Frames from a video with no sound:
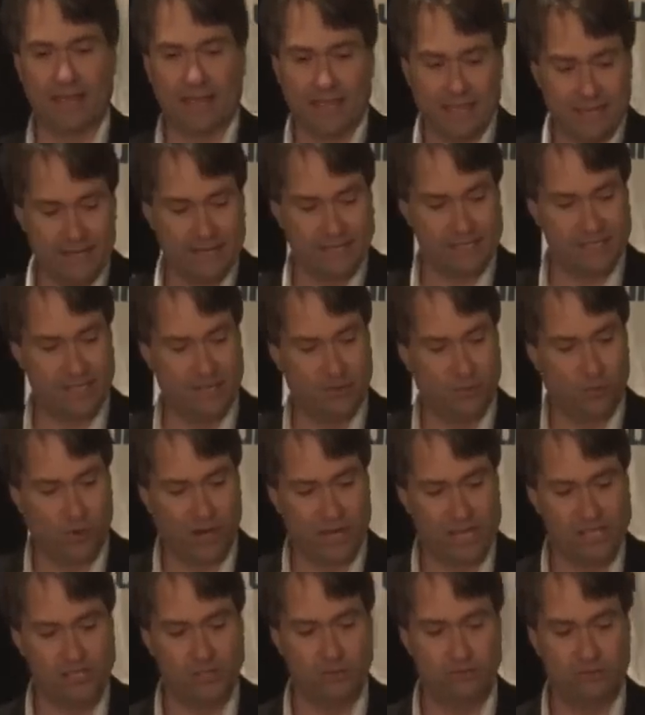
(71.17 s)
connected in
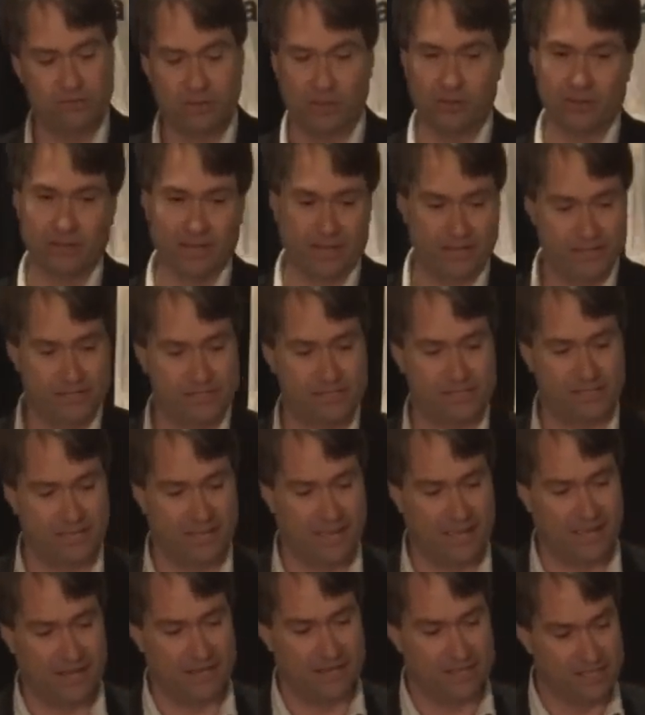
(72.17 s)
ways you don't
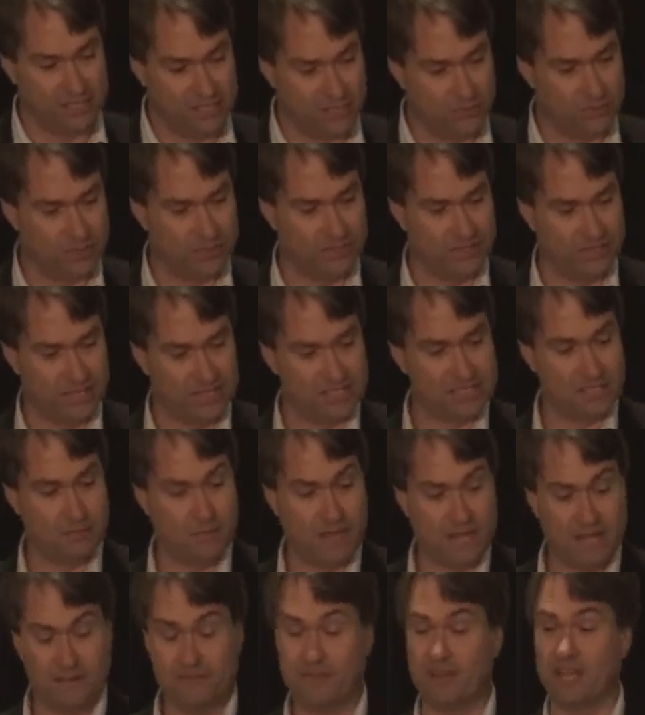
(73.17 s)
understand, and doing things the
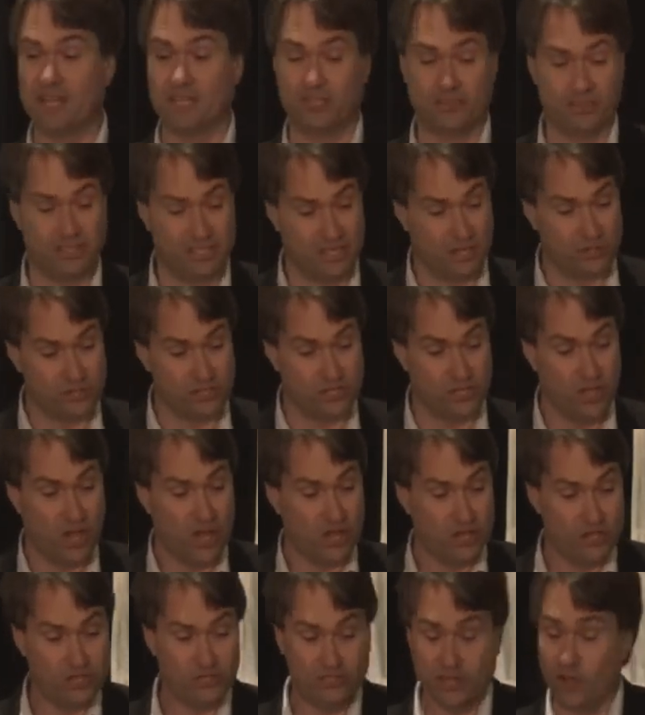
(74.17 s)
manufacturer tells you
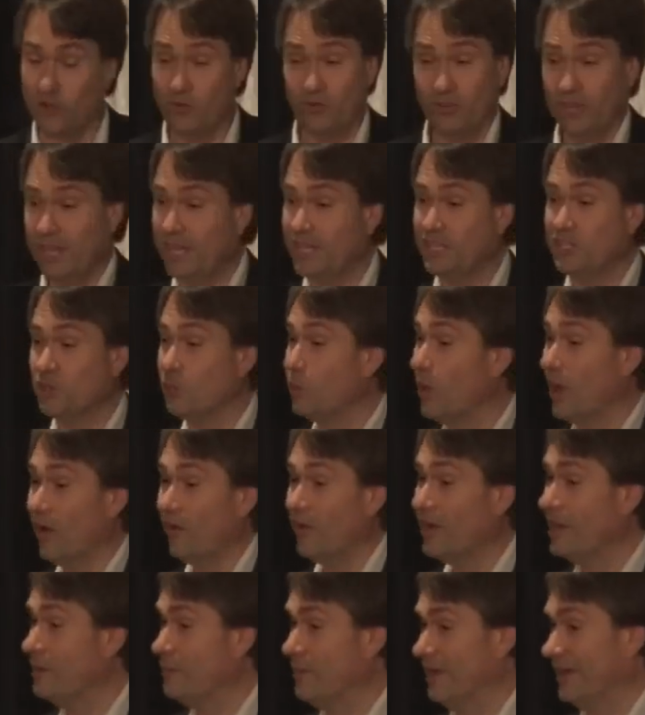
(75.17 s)
you don't need to
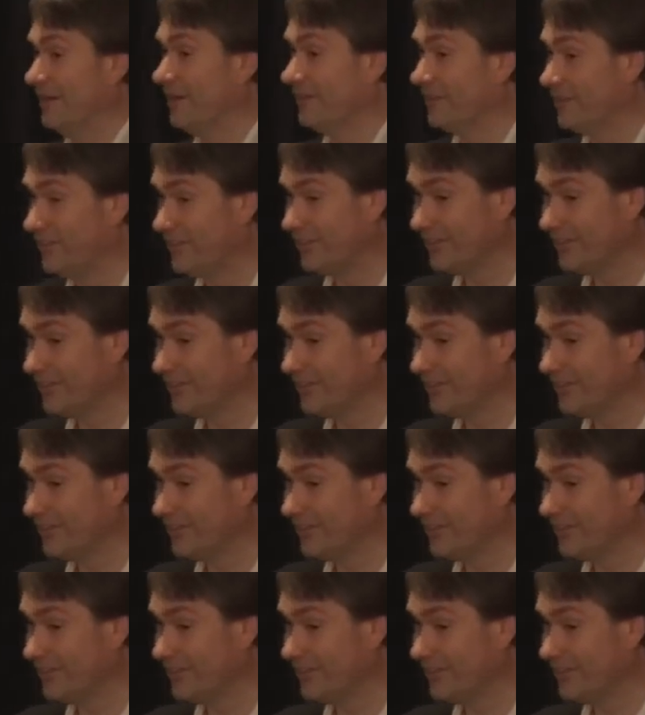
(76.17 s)
worry about.